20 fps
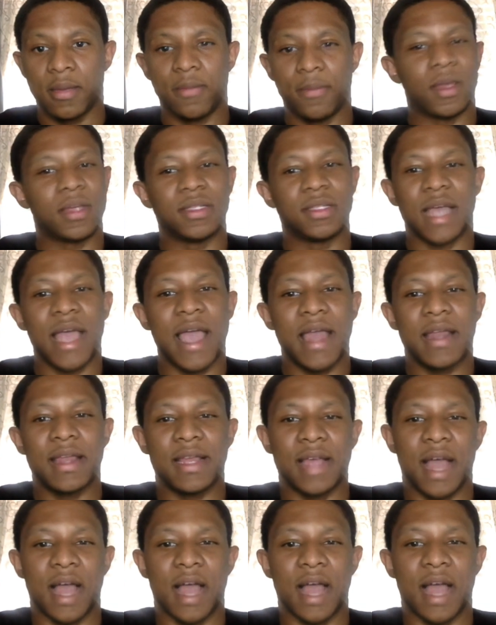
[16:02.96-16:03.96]
because I had
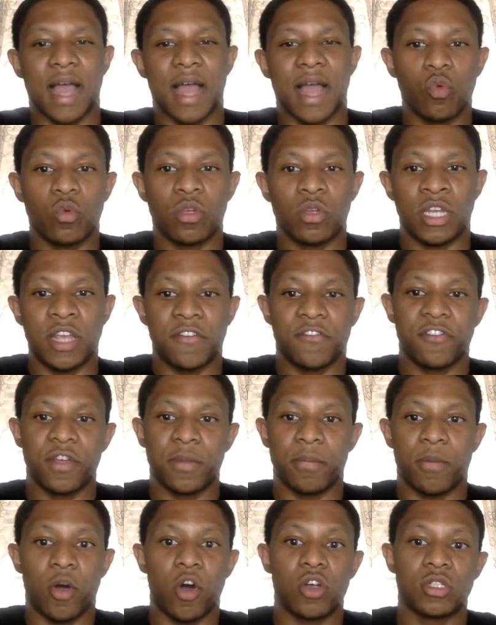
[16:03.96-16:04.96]
to, I wrote
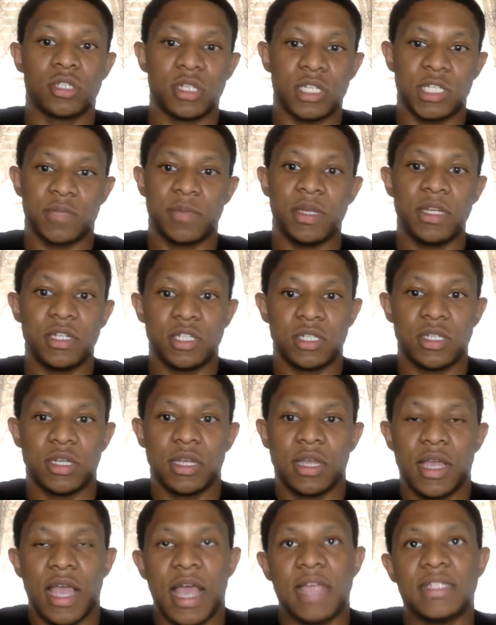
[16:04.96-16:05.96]
different parts of the speech
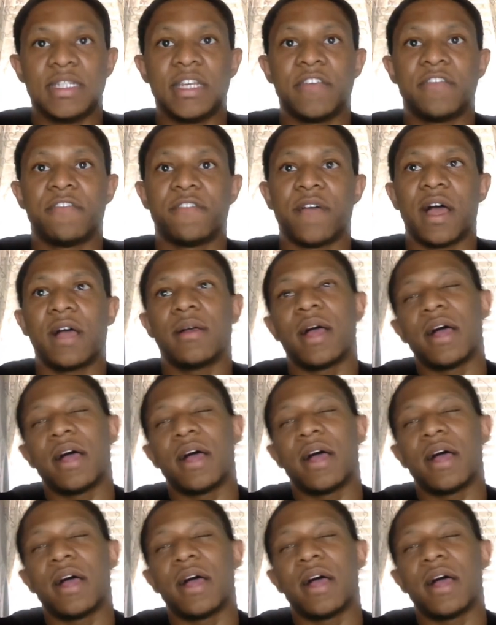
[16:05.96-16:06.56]
as if I,